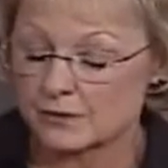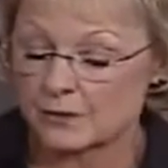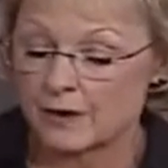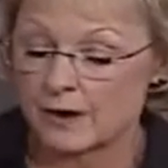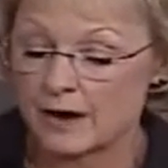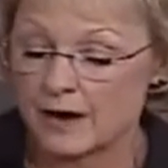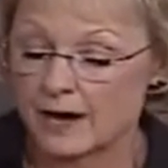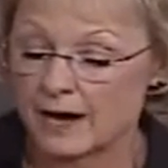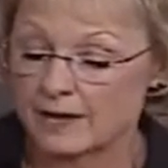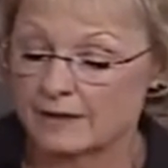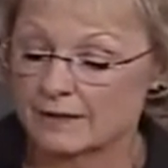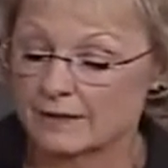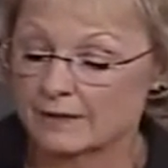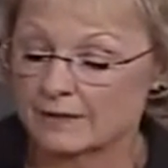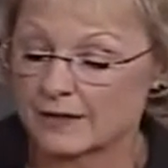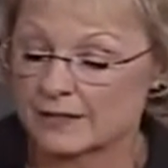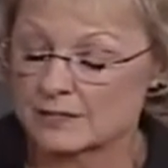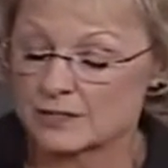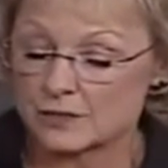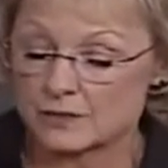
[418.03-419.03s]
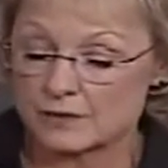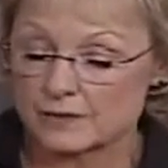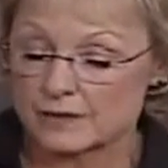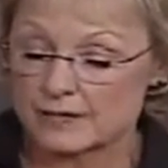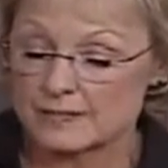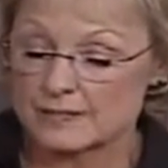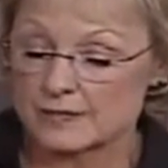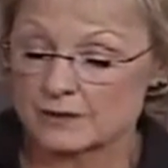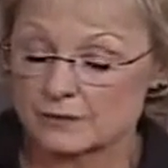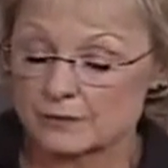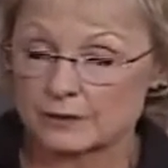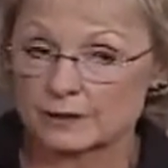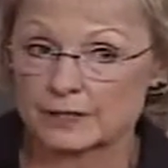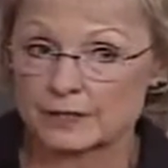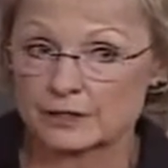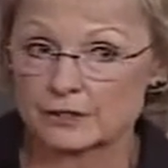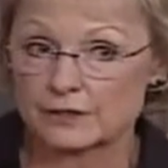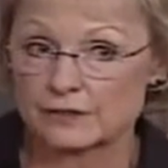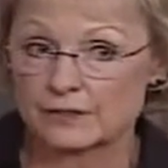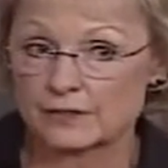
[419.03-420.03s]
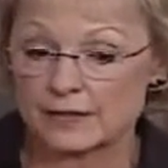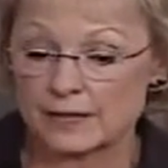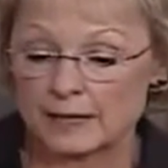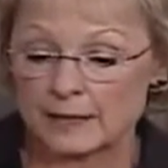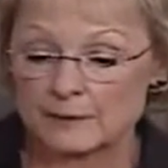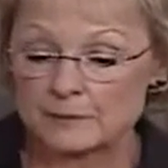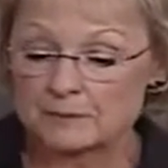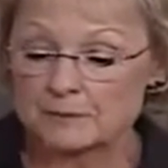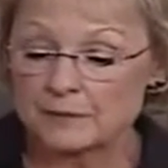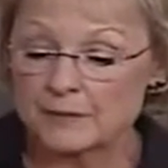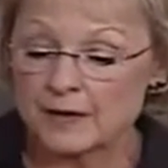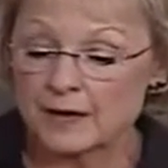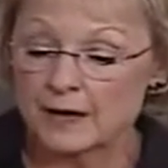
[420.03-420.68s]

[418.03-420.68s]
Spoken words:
So I think that's a really good thing.